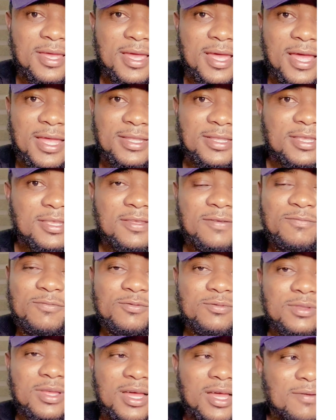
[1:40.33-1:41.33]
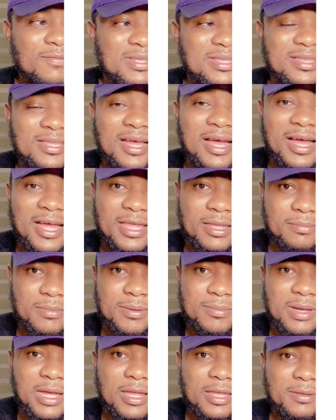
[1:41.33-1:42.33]
I didn't even have a dime
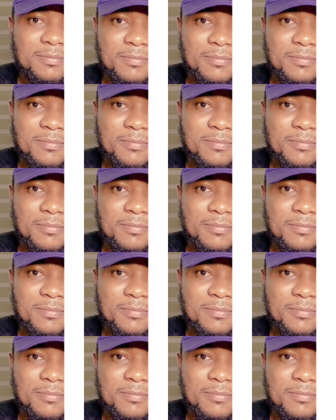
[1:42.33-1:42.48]
in my